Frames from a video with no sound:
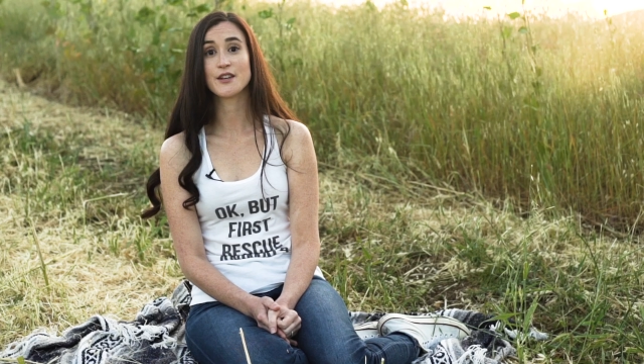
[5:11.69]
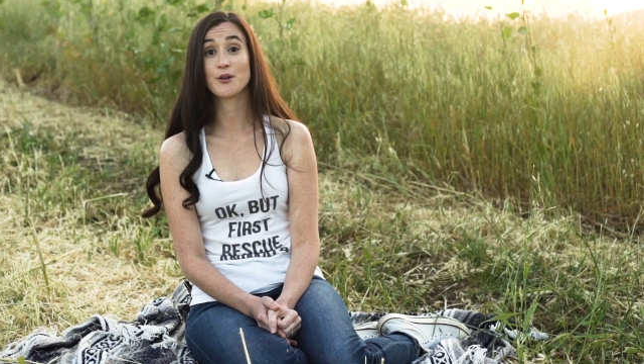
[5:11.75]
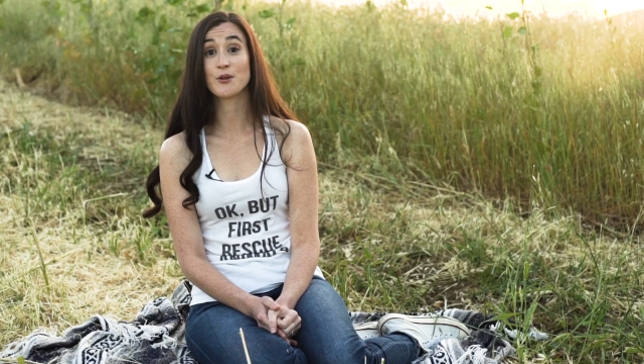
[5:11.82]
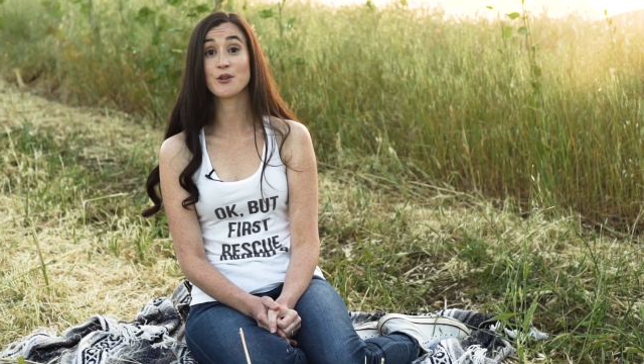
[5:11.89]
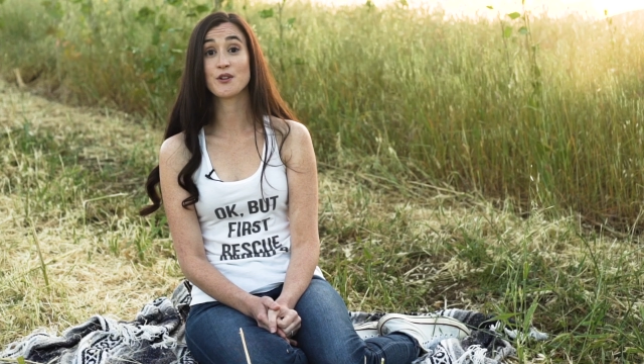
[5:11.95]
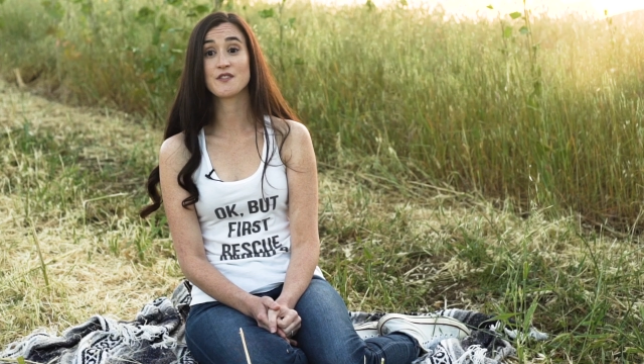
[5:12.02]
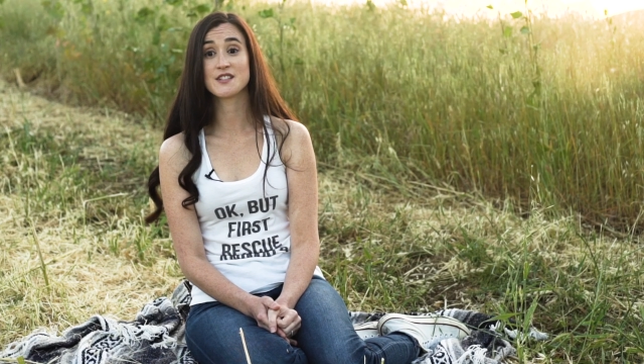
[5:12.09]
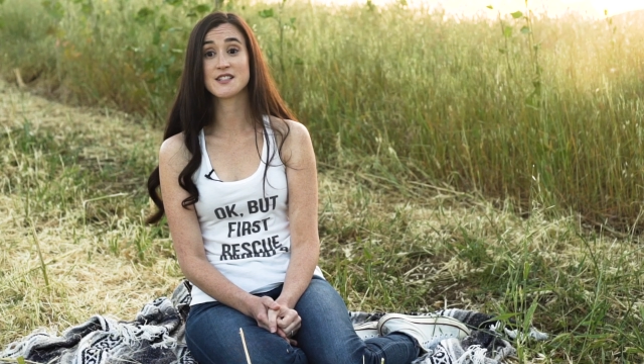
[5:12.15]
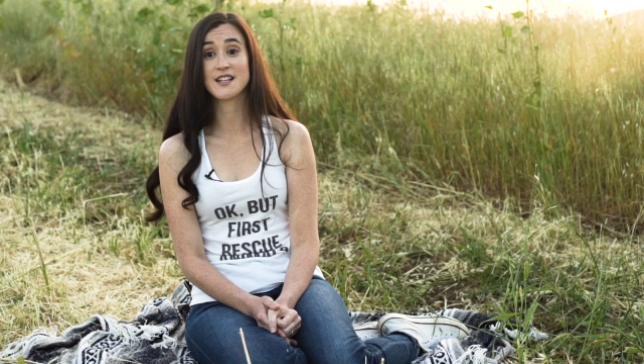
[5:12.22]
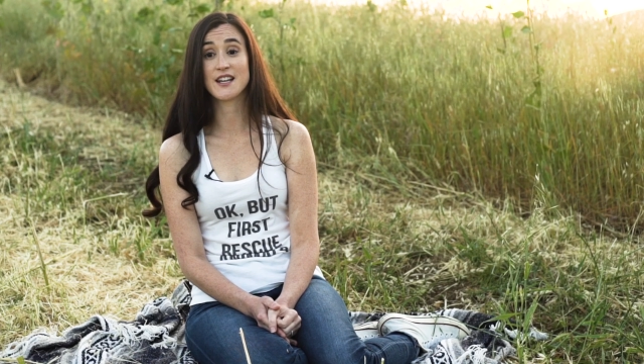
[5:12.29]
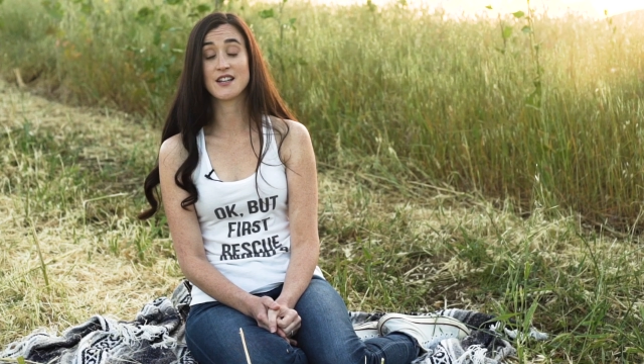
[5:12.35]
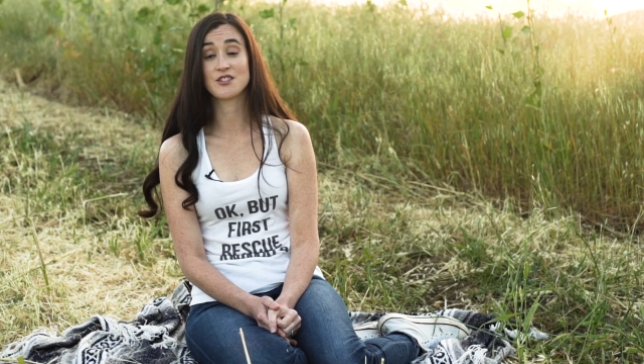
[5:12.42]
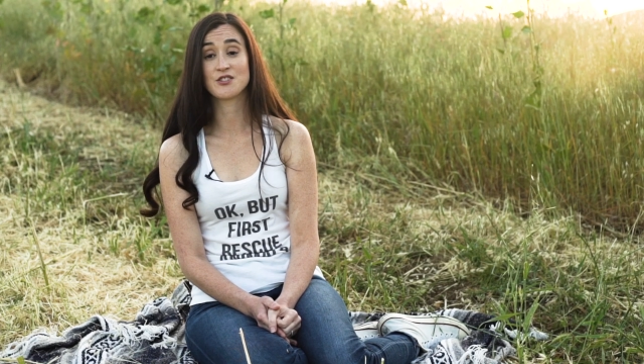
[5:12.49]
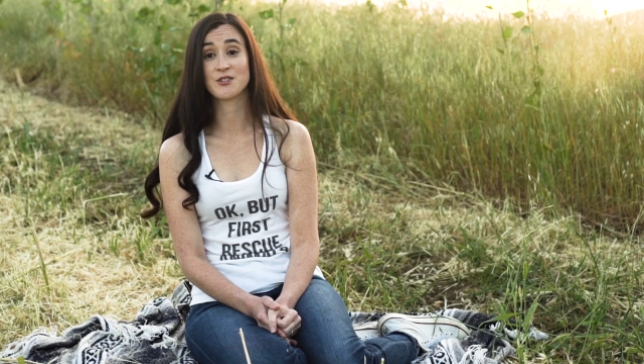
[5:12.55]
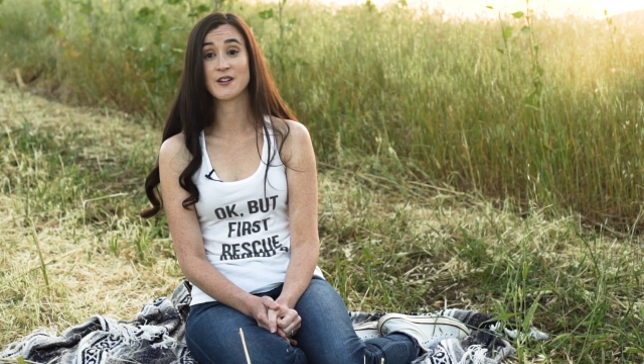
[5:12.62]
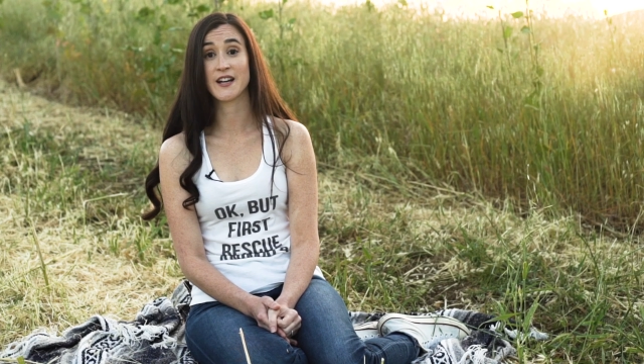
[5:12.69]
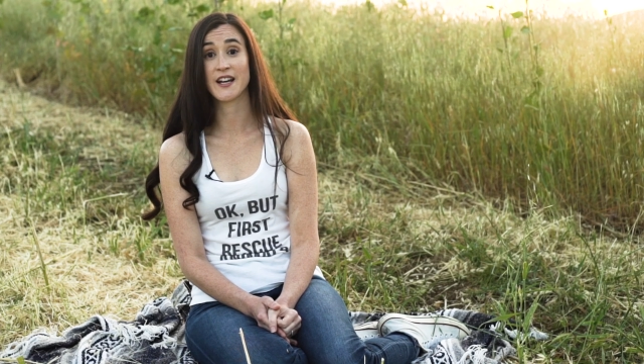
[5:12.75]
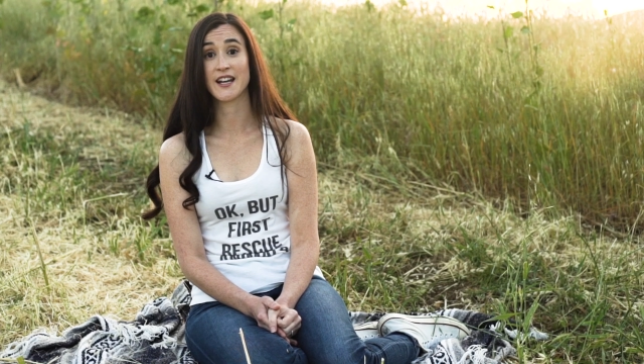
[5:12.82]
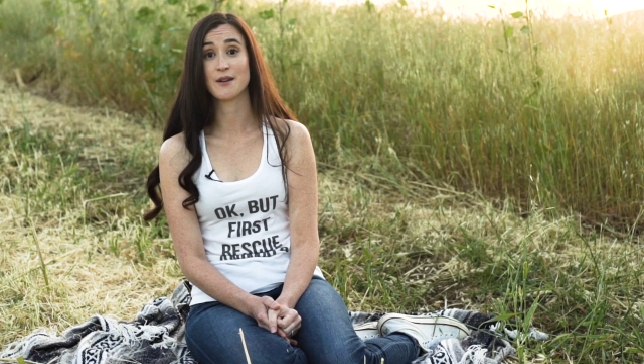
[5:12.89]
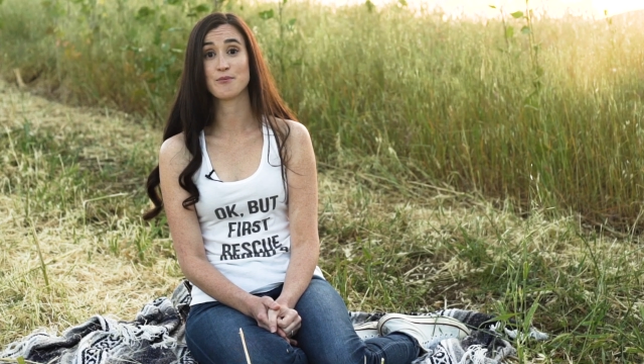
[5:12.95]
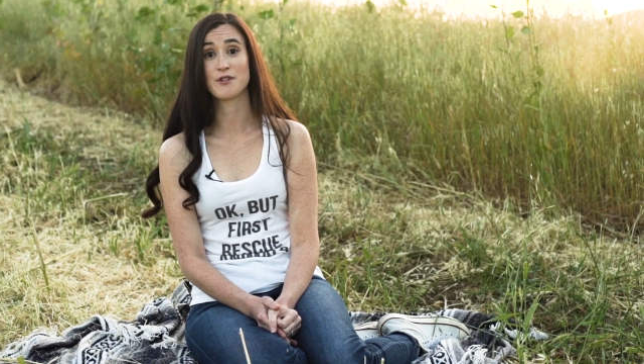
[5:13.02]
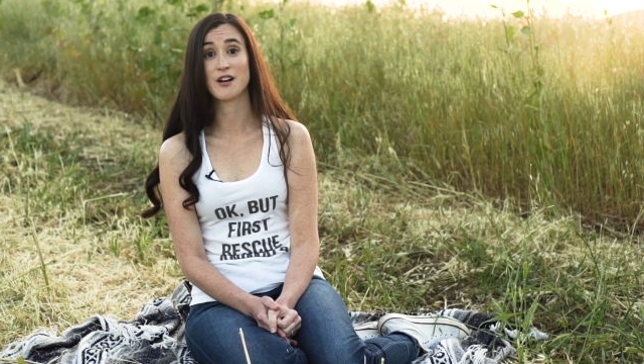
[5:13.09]
The owner of the
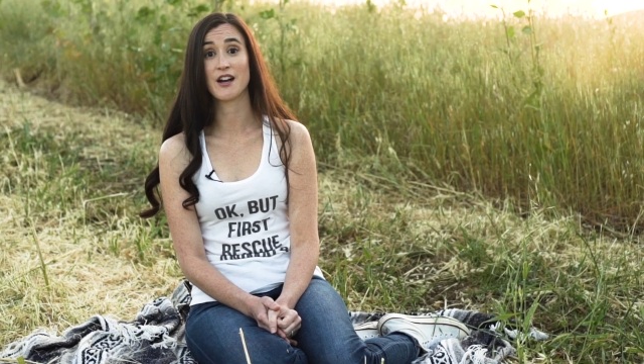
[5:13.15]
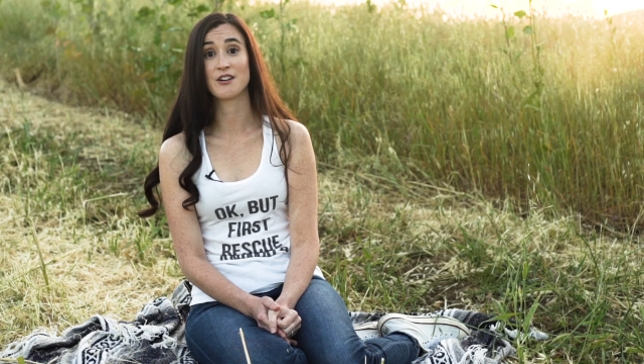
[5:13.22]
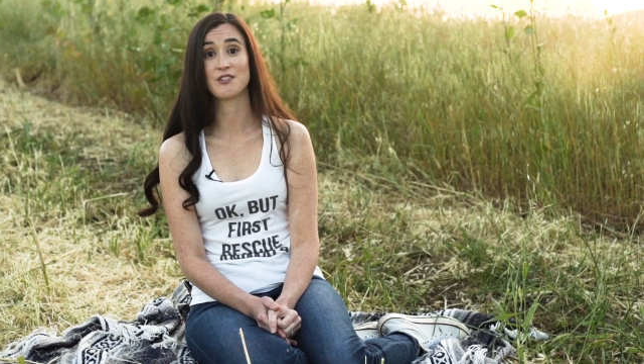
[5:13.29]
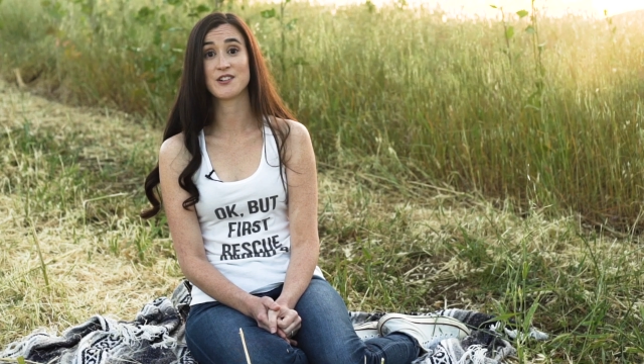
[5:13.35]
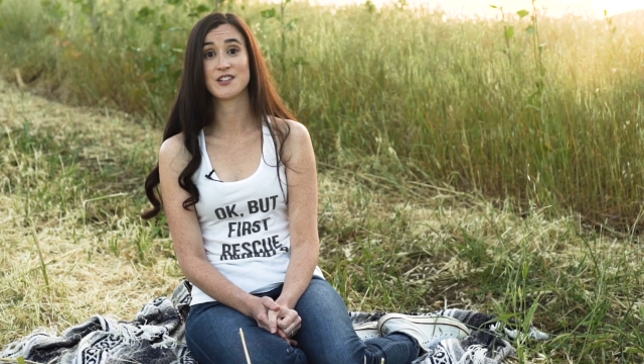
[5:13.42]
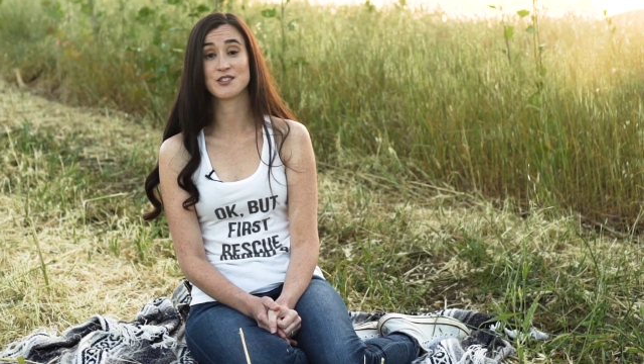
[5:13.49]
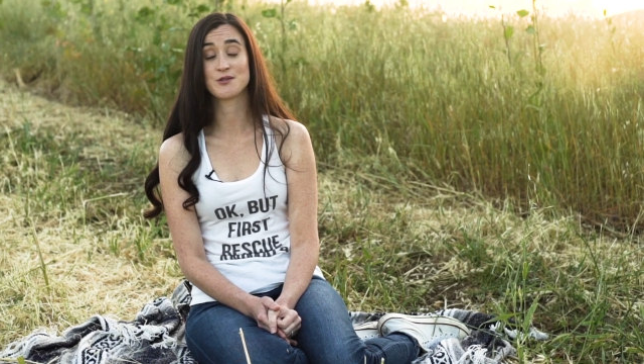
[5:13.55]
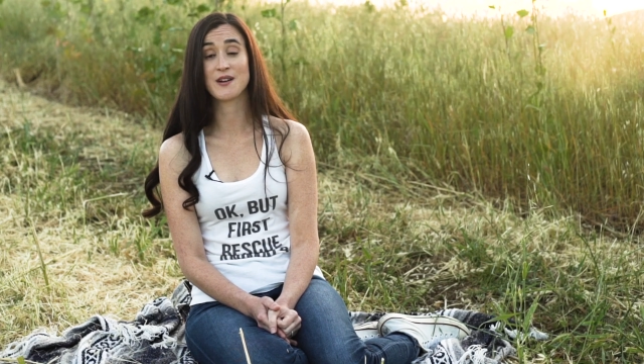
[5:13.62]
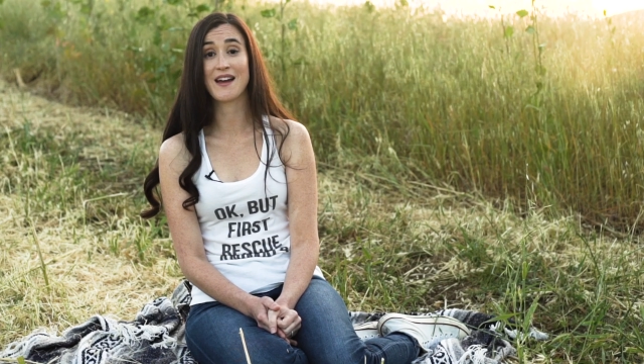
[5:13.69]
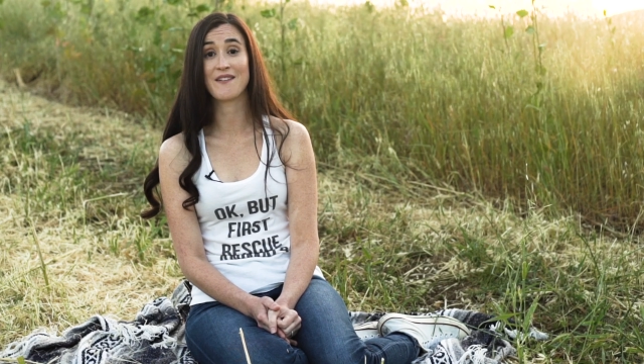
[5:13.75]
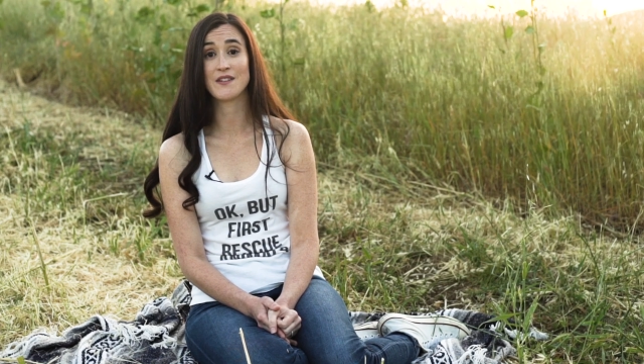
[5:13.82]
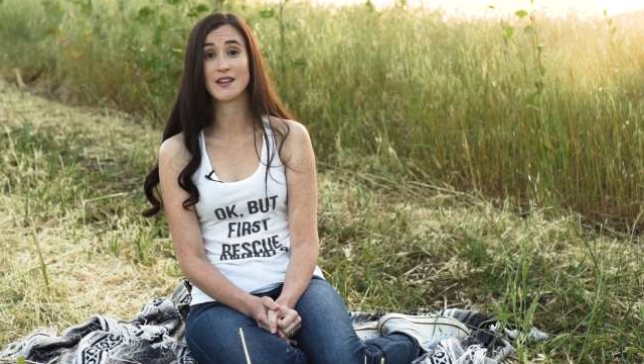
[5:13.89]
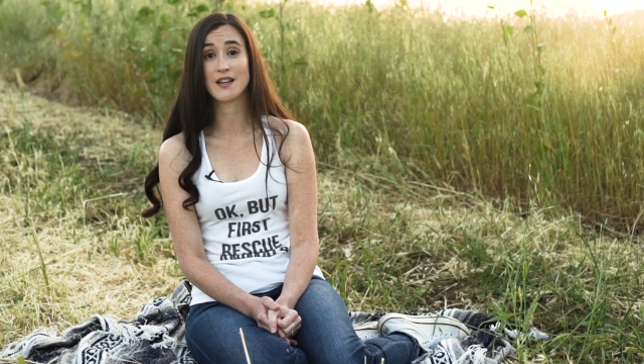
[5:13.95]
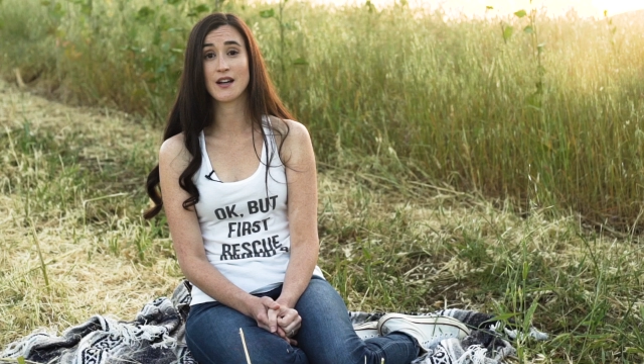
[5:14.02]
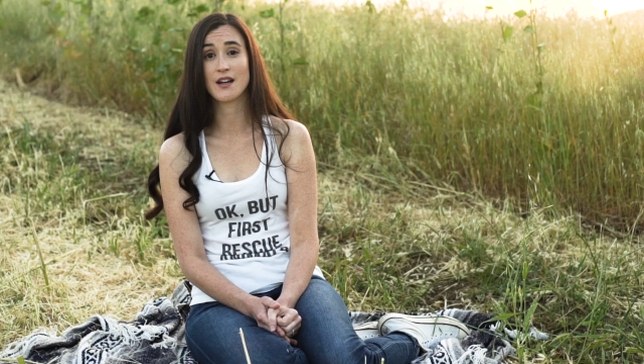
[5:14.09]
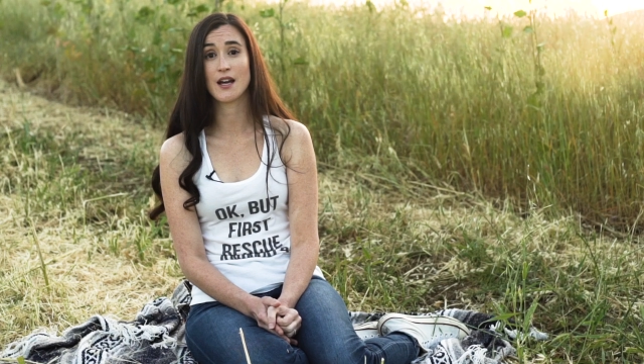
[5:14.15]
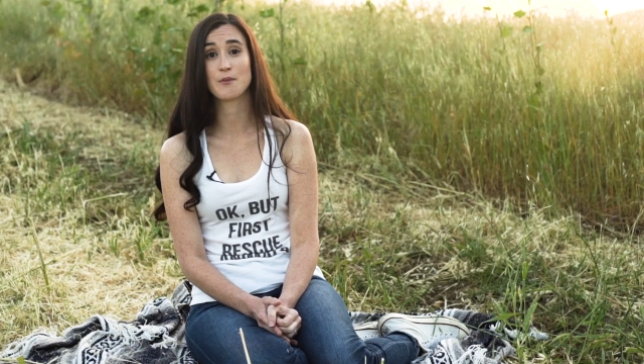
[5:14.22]
sanctuary, prior to us arriving there,